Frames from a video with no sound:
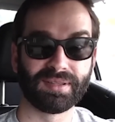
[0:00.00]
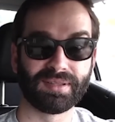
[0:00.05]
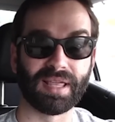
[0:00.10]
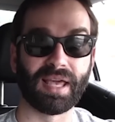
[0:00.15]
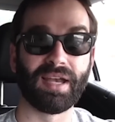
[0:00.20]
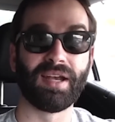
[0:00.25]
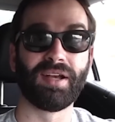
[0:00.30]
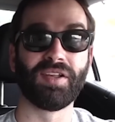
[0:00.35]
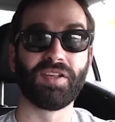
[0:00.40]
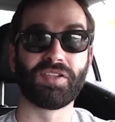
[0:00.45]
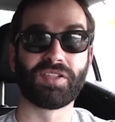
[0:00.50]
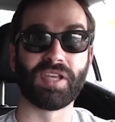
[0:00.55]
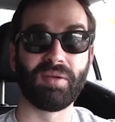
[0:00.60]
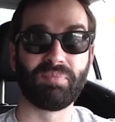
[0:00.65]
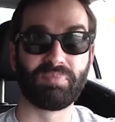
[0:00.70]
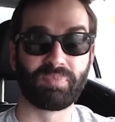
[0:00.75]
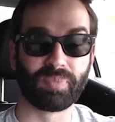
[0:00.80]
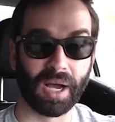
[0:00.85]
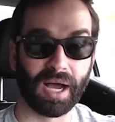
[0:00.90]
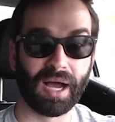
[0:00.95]
That it is
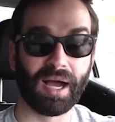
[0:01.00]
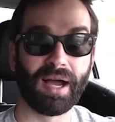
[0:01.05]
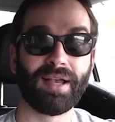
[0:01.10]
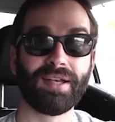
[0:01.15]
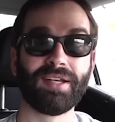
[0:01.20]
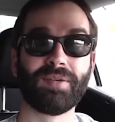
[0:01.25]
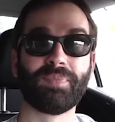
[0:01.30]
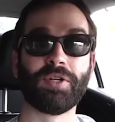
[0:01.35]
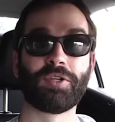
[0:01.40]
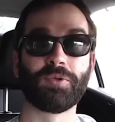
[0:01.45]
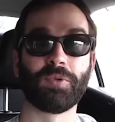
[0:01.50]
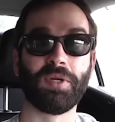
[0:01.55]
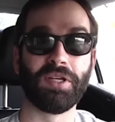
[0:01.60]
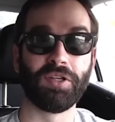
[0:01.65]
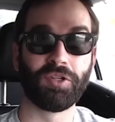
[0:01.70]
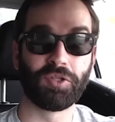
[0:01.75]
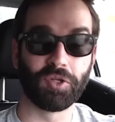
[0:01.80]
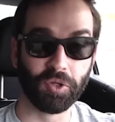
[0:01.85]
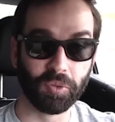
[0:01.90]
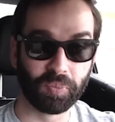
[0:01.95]
a bond
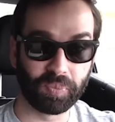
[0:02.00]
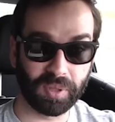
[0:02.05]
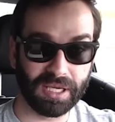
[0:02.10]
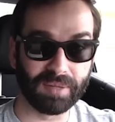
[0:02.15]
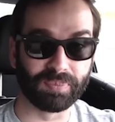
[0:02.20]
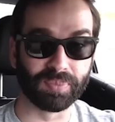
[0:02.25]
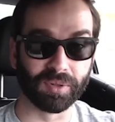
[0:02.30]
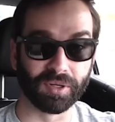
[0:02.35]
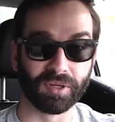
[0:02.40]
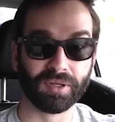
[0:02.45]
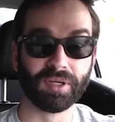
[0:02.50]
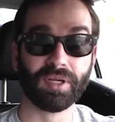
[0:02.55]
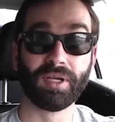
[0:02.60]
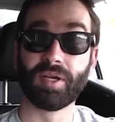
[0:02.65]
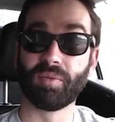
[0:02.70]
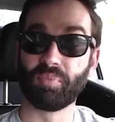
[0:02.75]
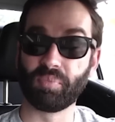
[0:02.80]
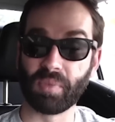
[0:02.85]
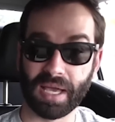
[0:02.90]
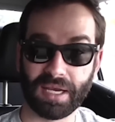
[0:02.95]
between two people,
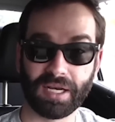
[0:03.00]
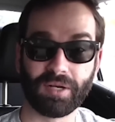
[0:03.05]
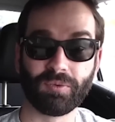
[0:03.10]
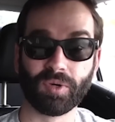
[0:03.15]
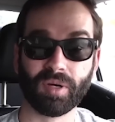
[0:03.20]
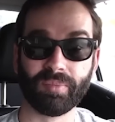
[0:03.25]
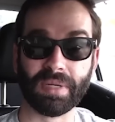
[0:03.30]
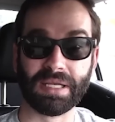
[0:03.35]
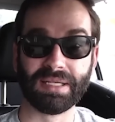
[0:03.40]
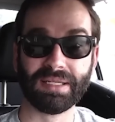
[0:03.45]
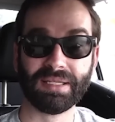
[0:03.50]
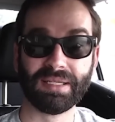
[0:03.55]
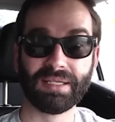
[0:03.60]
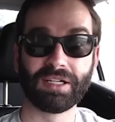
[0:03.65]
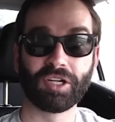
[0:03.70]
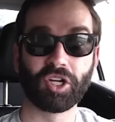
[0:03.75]
man and woman,